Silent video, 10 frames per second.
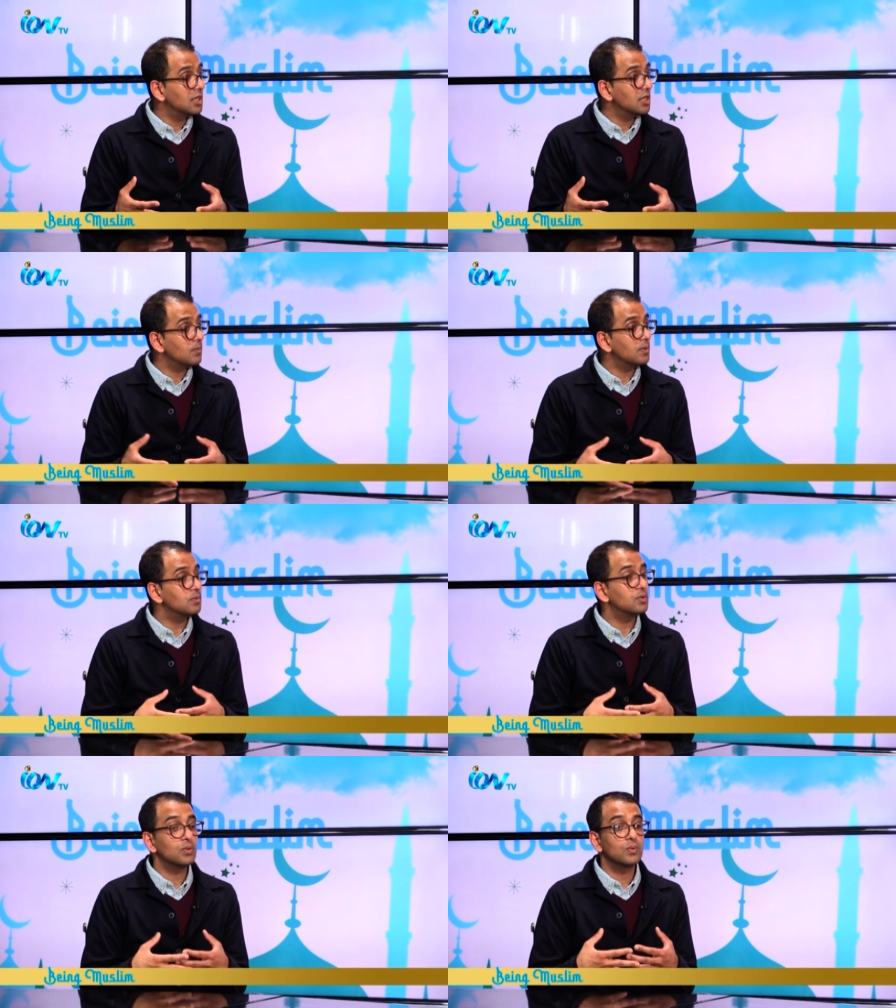
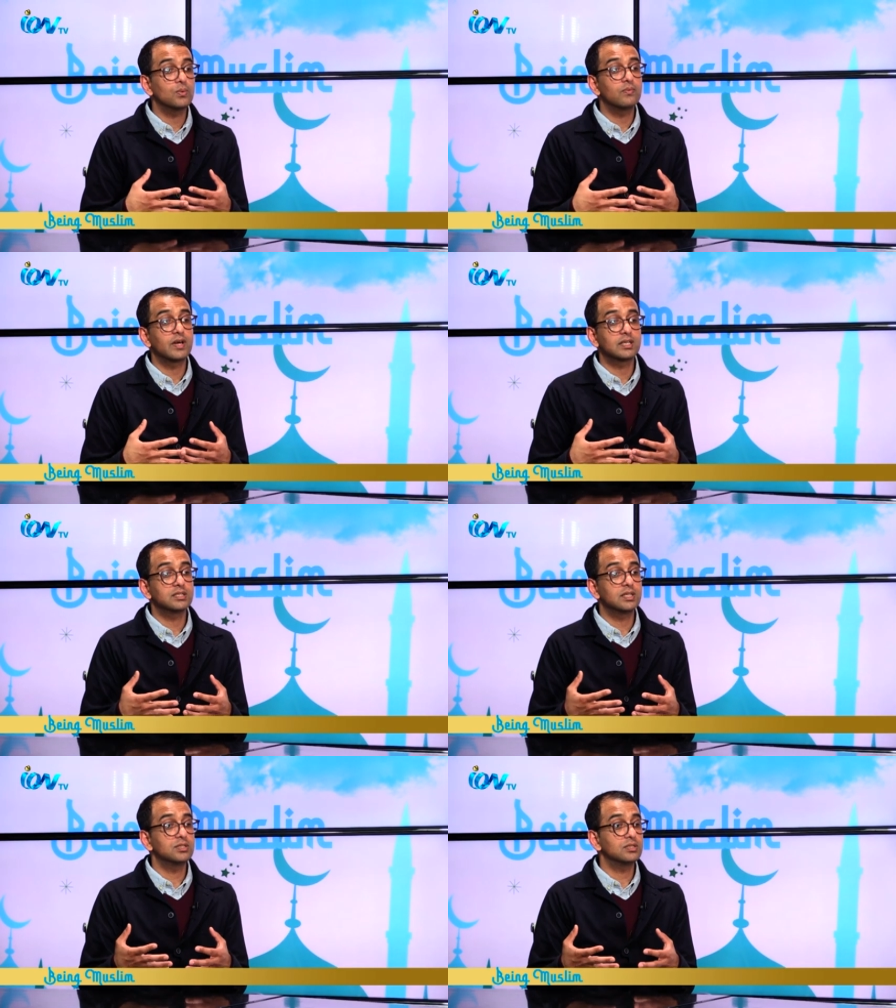we do
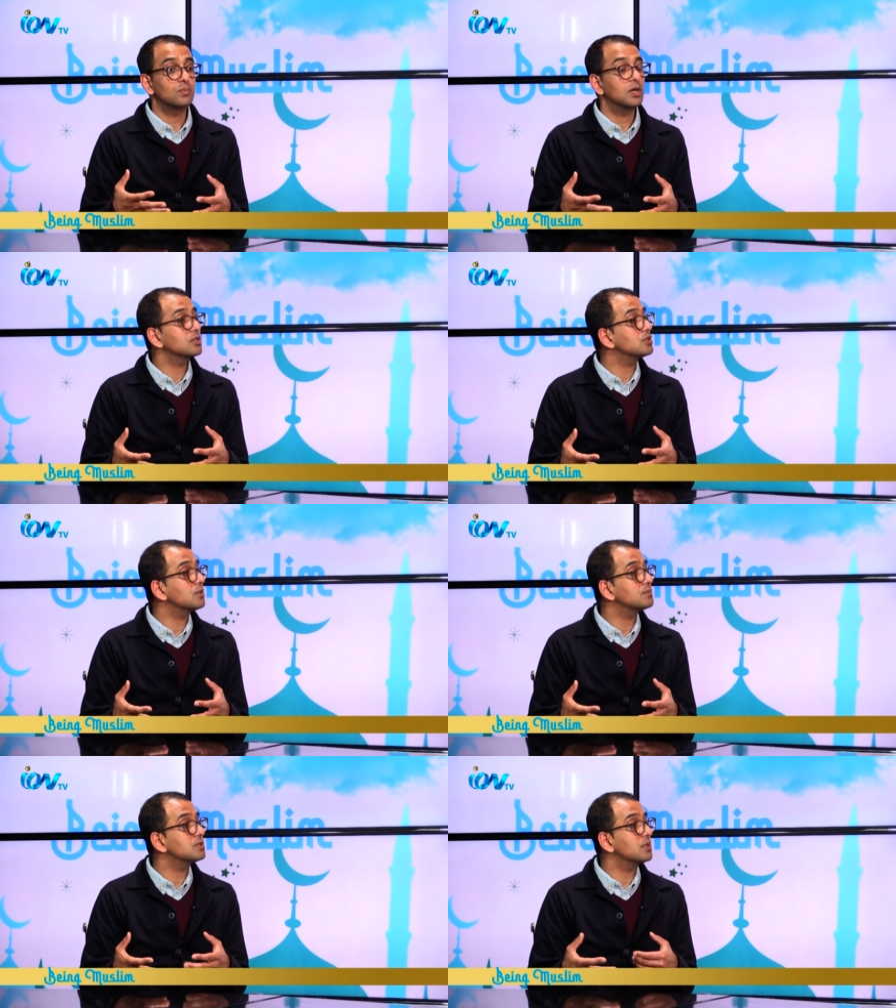vaccination
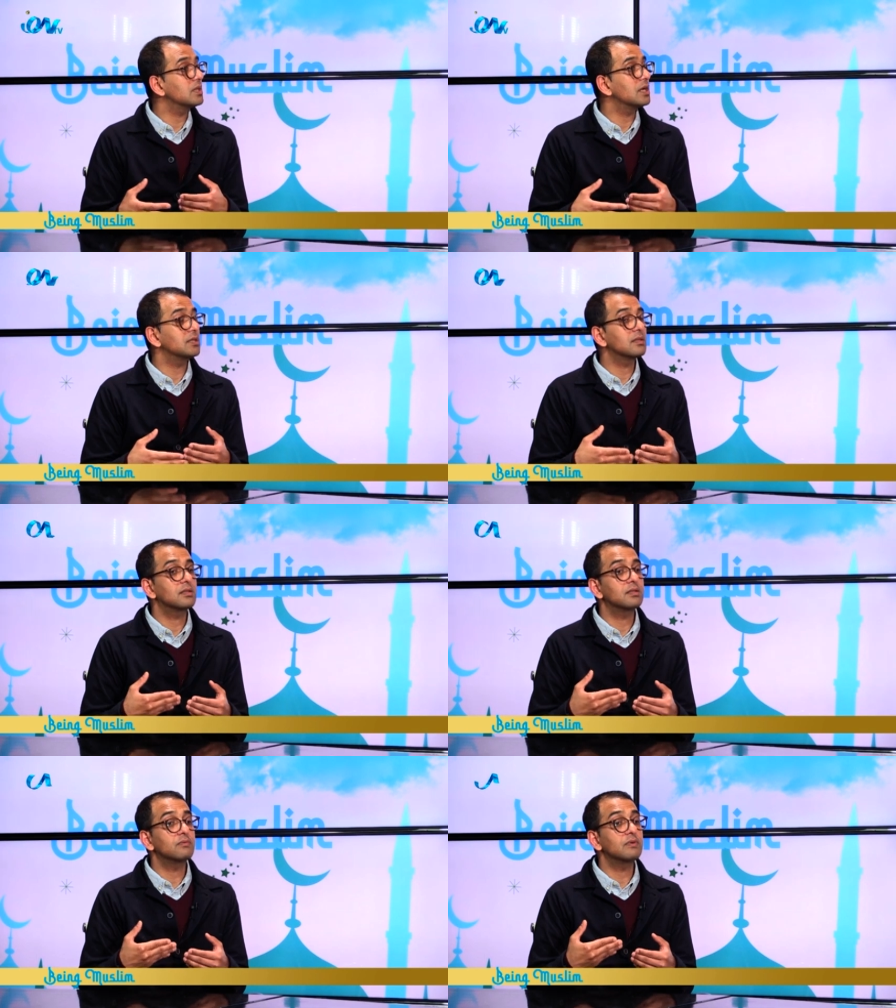workshops so that
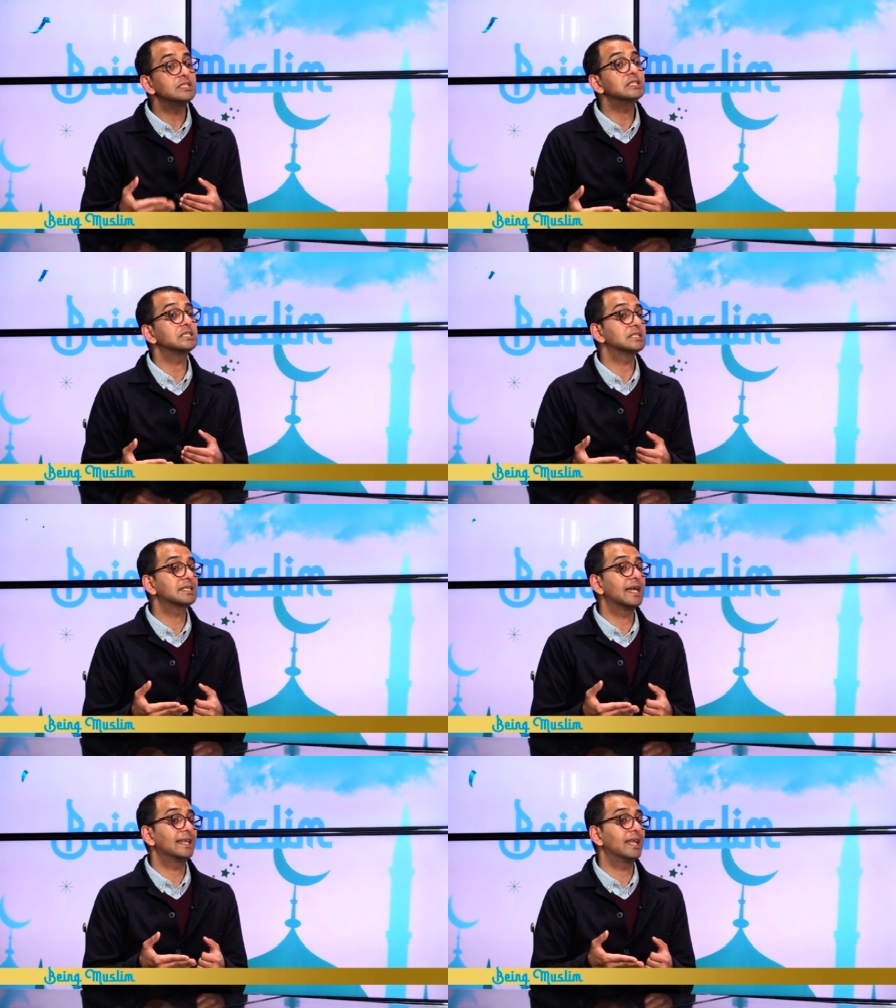the residents
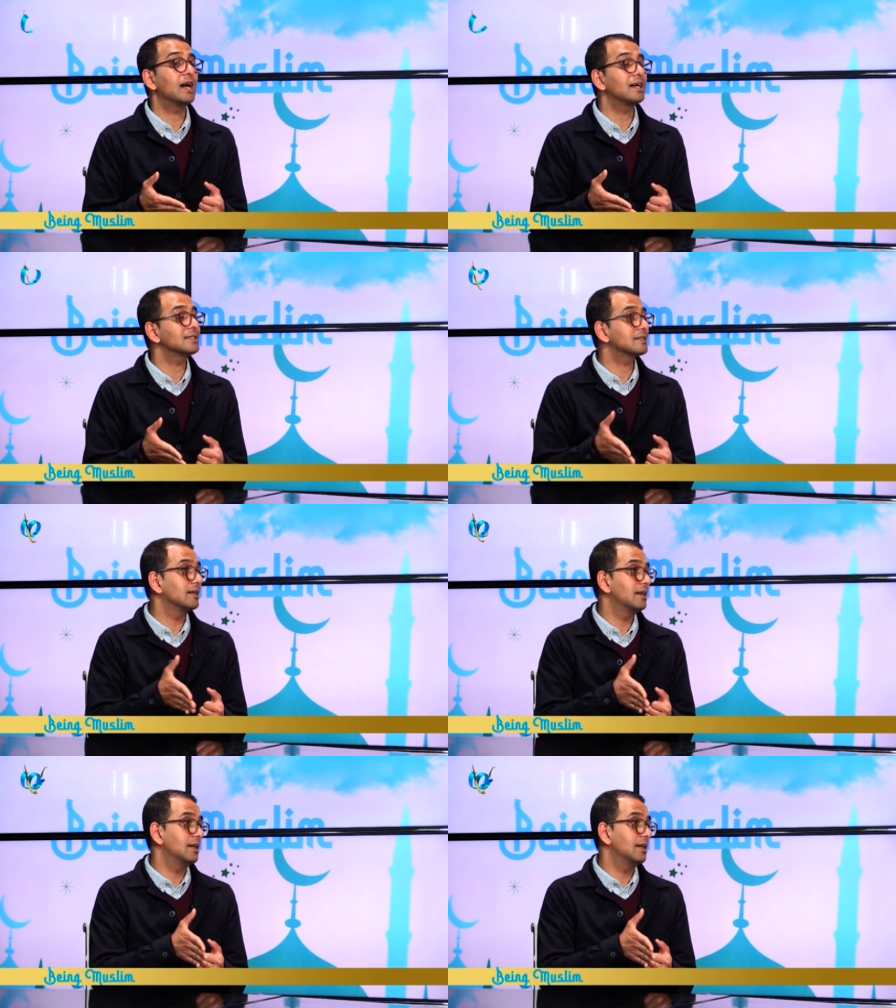can ask